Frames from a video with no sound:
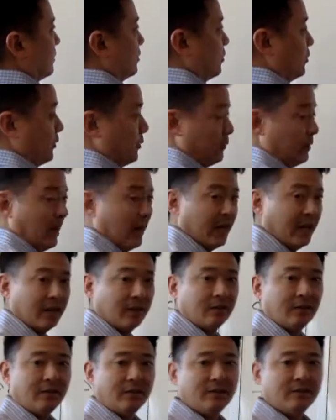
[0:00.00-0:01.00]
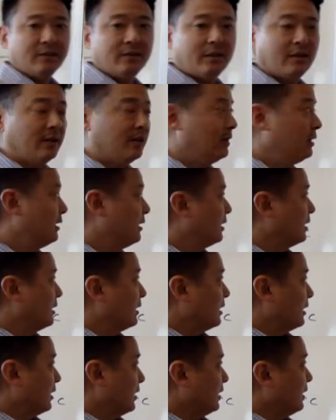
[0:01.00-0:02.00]
or the right angle.
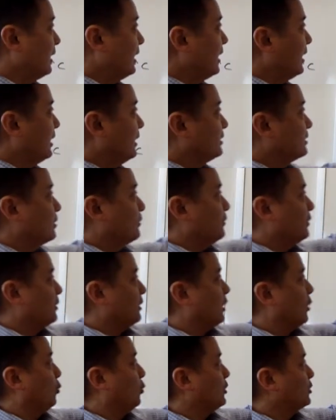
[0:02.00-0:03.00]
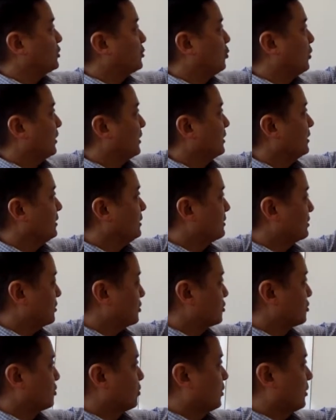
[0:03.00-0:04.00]
And then to figure out which one of these is
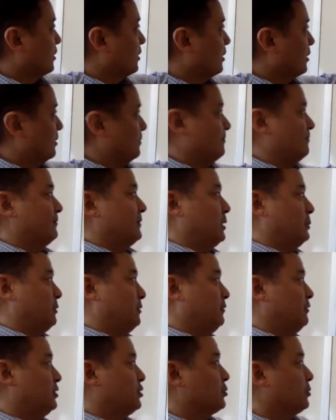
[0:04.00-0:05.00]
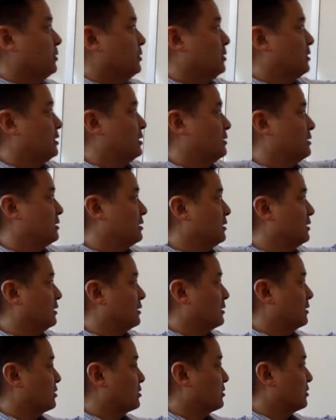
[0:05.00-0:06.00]
shorter, visually you can see
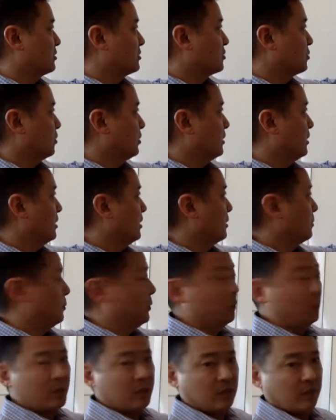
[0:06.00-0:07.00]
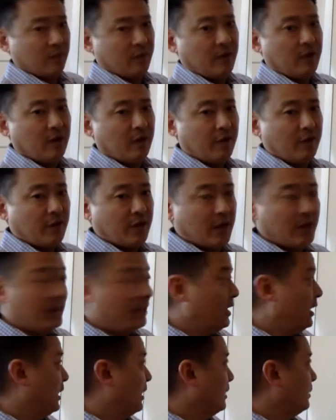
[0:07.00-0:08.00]
that this is shorter, but we can verify
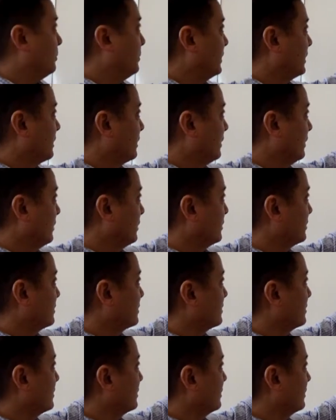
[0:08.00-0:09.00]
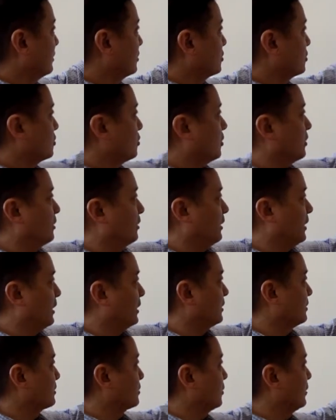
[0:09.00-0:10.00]
that because the shorter
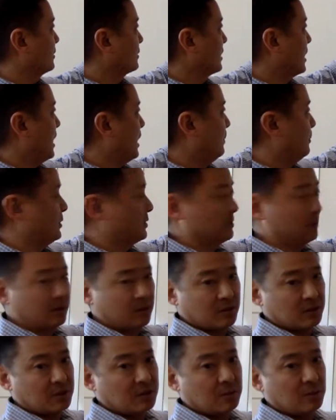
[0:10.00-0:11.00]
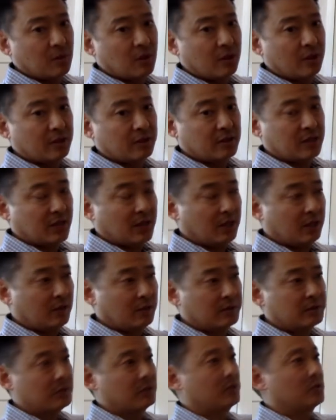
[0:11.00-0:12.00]
leg is always opposite the smallest angle.
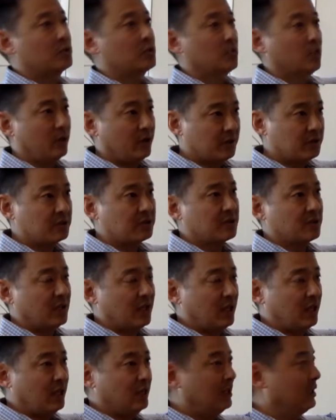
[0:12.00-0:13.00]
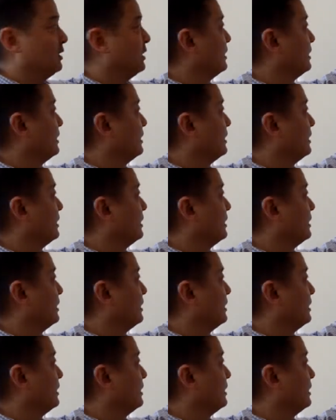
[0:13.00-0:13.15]
So the shortest side